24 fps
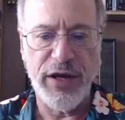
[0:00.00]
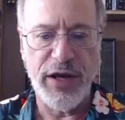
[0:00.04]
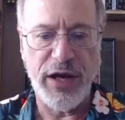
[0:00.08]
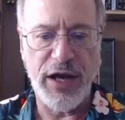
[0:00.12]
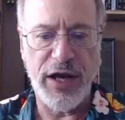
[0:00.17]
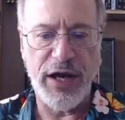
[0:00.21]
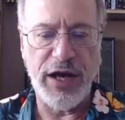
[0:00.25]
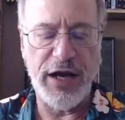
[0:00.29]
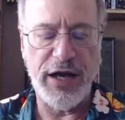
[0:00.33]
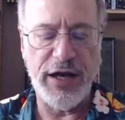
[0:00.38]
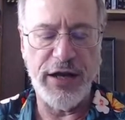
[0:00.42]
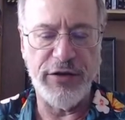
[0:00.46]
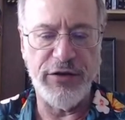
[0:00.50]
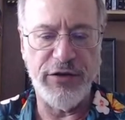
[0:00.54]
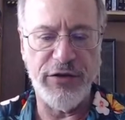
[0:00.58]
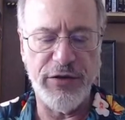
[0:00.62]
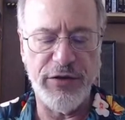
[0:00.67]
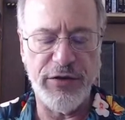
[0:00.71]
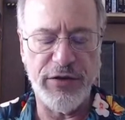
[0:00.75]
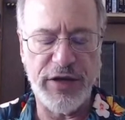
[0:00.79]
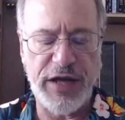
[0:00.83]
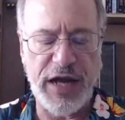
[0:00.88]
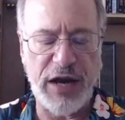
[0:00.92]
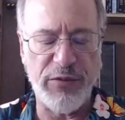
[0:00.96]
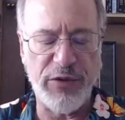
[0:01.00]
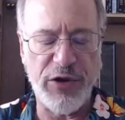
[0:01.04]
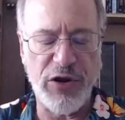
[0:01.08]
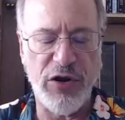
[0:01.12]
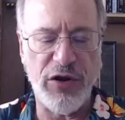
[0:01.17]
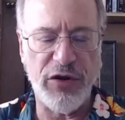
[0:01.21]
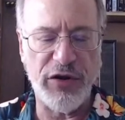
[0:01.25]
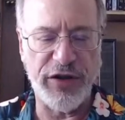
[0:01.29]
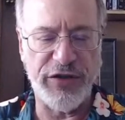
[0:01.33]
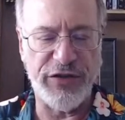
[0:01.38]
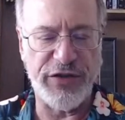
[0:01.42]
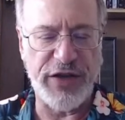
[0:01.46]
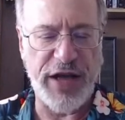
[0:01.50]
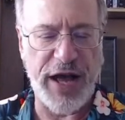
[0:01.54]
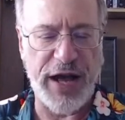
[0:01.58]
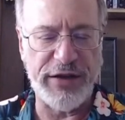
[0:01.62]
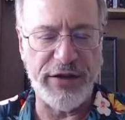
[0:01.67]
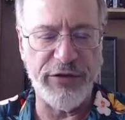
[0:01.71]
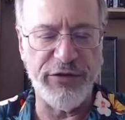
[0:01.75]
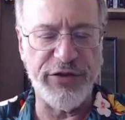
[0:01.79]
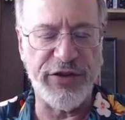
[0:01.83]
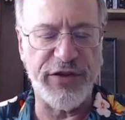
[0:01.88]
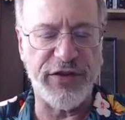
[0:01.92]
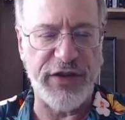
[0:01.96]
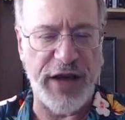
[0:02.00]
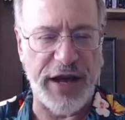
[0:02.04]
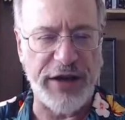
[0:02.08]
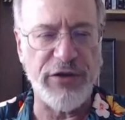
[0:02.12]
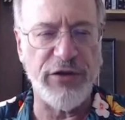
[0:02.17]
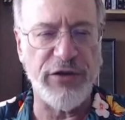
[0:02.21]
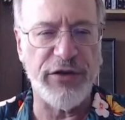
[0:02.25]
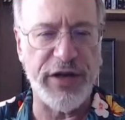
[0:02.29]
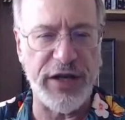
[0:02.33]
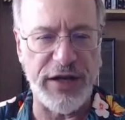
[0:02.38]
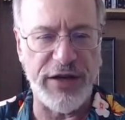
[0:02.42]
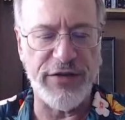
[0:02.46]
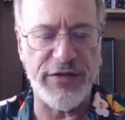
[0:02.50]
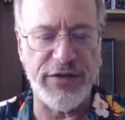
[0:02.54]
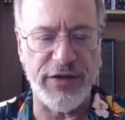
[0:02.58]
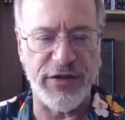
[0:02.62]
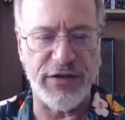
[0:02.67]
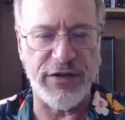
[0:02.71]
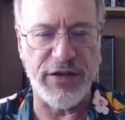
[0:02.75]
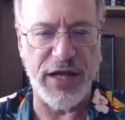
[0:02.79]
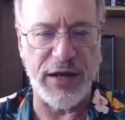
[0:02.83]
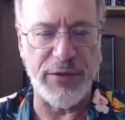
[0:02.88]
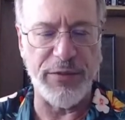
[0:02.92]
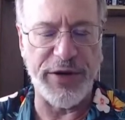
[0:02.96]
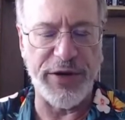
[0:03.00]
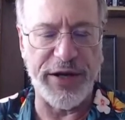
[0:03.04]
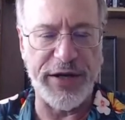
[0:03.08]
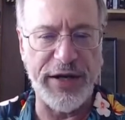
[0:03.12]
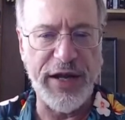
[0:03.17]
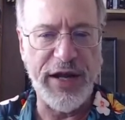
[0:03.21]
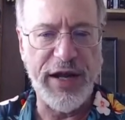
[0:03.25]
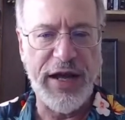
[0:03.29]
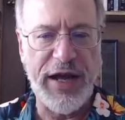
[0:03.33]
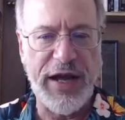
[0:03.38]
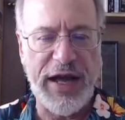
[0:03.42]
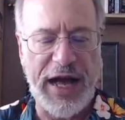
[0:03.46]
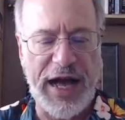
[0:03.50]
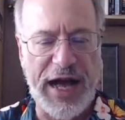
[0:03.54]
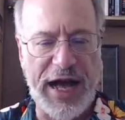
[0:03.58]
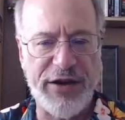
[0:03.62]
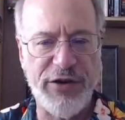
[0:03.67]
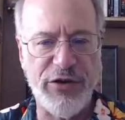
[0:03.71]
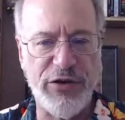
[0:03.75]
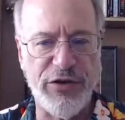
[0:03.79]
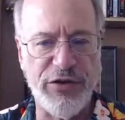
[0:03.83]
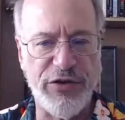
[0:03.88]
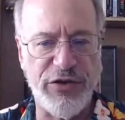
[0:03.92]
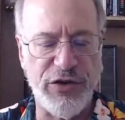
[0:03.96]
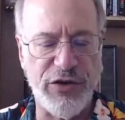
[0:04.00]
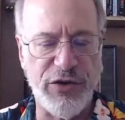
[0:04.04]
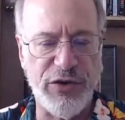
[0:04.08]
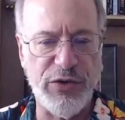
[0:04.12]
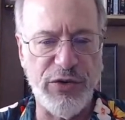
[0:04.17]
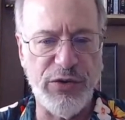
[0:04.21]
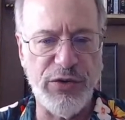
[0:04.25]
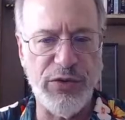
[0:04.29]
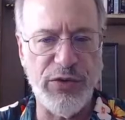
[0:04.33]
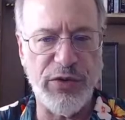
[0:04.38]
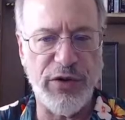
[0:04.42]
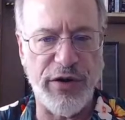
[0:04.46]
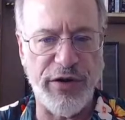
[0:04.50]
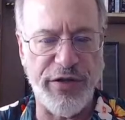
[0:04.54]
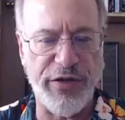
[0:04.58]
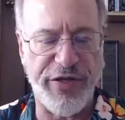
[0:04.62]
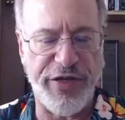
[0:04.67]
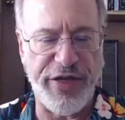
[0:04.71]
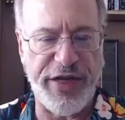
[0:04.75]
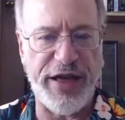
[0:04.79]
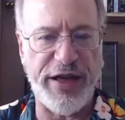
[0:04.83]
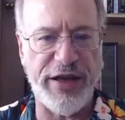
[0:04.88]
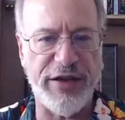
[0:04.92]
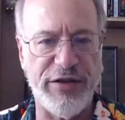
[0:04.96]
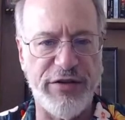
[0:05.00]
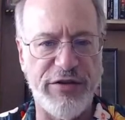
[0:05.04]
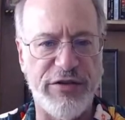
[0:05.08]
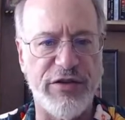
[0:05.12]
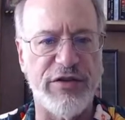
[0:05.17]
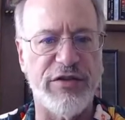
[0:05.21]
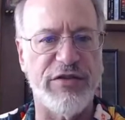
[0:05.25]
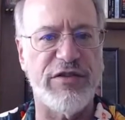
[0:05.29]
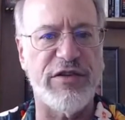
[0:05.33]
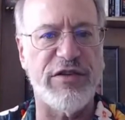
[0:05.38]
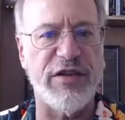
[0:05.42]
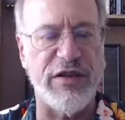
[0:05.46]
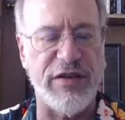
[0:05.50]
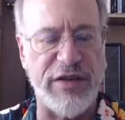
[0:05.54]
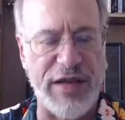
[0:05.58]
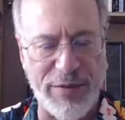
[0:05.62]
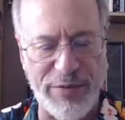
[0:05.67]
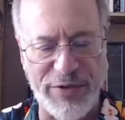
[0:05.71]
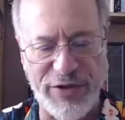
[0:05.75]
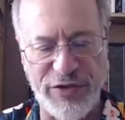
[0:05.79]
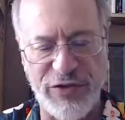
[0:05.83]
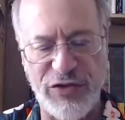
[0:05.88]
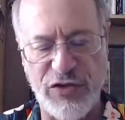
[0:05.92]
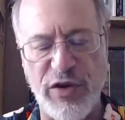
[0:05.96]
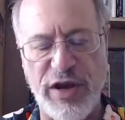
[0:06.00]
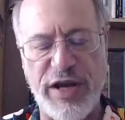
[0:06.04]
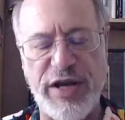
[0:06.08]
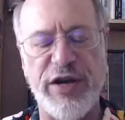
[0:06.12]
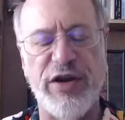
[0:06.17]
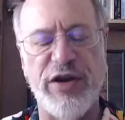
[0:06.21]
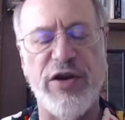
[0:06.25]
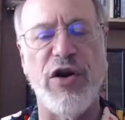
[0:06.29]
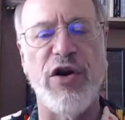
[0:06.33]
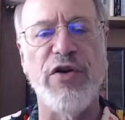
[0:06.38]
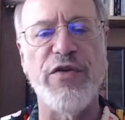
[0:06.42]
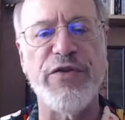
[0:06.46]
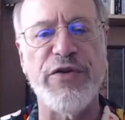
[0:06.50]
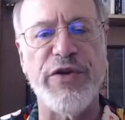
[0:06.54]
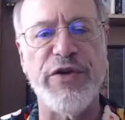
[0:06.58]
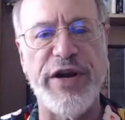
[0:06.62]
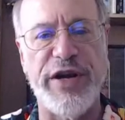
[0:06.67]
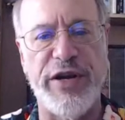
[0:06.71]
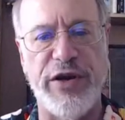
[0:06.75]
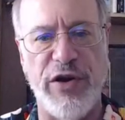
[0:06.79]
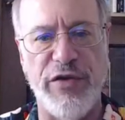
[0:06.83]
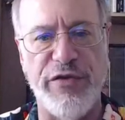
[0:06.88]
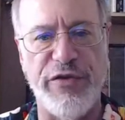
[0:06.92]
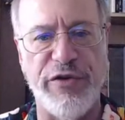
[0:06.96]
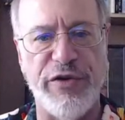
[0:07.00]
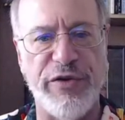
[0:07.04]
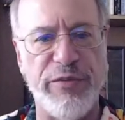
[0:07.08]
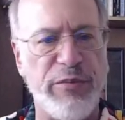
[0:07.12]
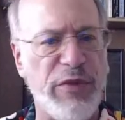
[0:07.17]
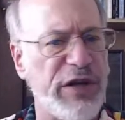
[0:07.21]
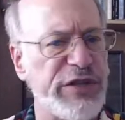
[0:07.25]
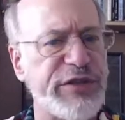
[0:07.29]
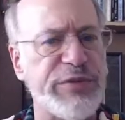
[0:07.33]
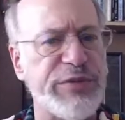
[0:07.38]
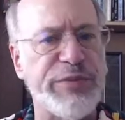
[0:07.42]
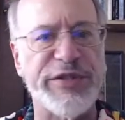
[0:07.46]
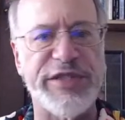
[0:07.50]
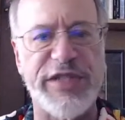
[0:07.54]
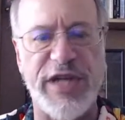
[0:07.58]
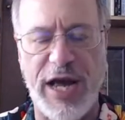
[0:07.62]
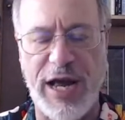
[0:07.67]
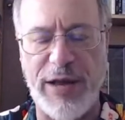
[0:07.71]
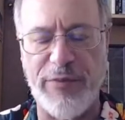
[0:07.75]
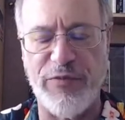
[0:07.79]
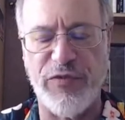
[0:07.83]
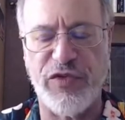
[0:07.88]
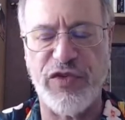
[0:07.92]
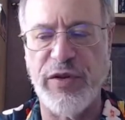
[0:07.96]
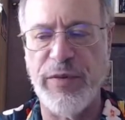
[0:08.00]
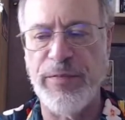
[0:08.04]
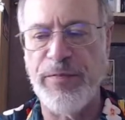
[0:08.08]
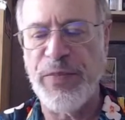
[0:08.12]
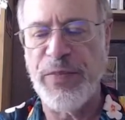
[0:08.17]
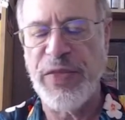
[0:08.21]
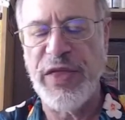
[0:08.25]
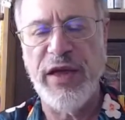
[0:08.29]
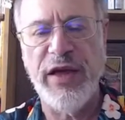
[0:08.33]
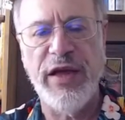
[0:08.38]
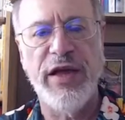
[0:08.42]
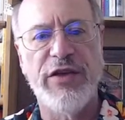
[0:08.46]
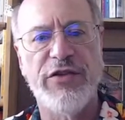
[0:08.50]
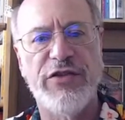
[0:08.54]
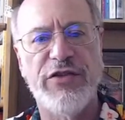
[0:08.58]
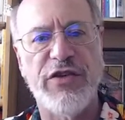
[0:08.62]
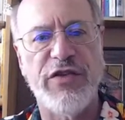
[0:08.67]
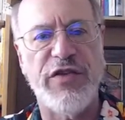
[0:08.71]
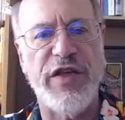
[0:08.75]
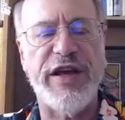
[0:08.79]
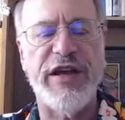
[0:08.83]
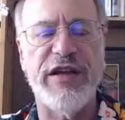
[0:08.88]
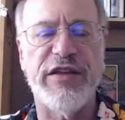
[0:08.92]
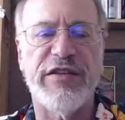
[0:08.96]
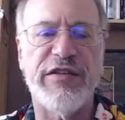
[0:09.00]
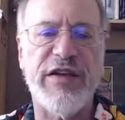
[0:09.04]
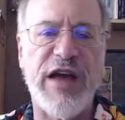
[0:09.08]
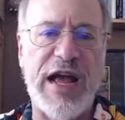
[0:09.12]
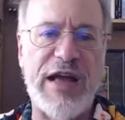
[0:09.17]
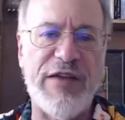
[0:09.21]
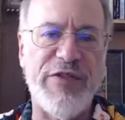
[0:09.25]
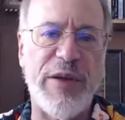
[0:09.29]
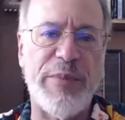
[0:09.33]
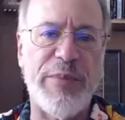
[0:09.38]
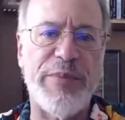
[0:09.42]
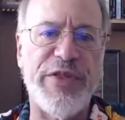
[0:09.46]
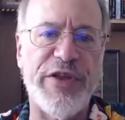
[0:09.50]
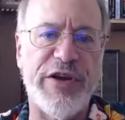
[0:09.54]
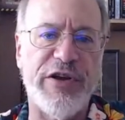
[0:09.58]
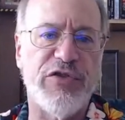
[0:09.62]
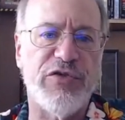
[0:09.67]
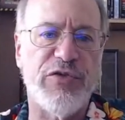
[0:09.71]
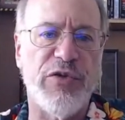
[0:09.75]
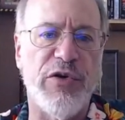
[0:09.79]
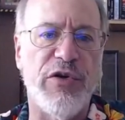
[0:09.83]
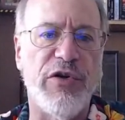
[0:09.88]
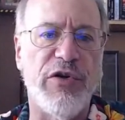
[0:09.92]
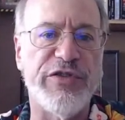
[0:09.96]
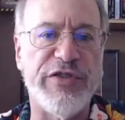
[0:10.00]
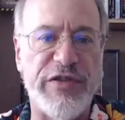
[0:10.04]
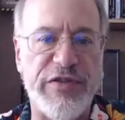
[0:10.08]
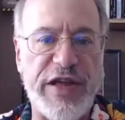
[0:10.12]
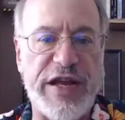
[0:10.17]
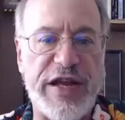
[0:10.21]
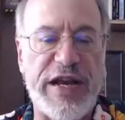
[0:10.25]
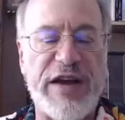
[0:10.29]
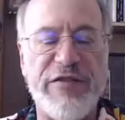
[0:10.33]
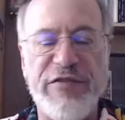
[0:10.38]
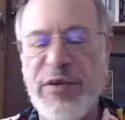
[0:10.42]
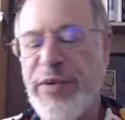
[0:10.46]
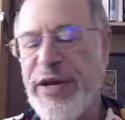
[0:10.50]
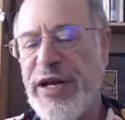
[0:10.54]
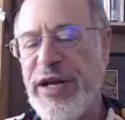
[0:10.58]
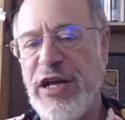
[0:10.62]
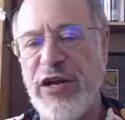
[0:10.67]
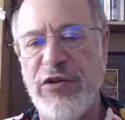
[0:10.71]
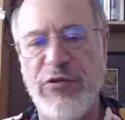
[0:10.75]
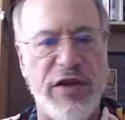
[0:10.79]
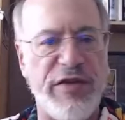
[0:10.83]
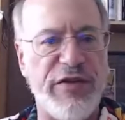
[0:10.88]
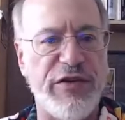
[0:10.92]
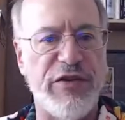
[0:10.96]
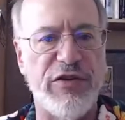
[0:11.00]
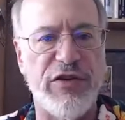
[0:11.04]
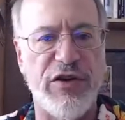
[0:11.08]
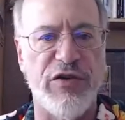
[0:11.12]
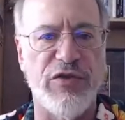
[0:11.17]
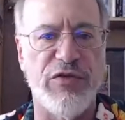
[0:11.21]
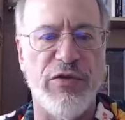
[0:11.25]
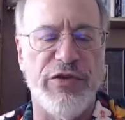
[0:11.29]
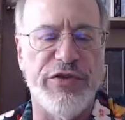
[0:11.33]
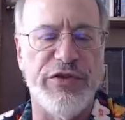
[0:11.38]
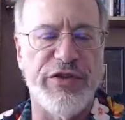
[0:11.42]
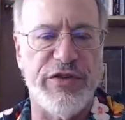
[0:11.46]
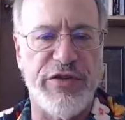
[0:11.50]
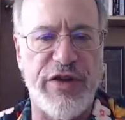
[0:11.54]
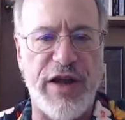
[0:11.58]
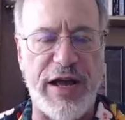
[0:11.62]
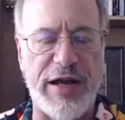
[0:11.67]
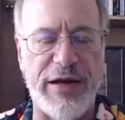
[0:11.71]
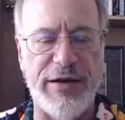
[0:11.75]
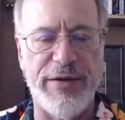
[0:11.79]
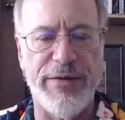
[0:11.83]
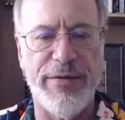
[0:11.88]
I can't recall exactly, it was a psychokinesis thing, but had her do her thing to demonstrate it over and over multiple times so they could tighten up the controls, and then everybody agreed that the controls are tight.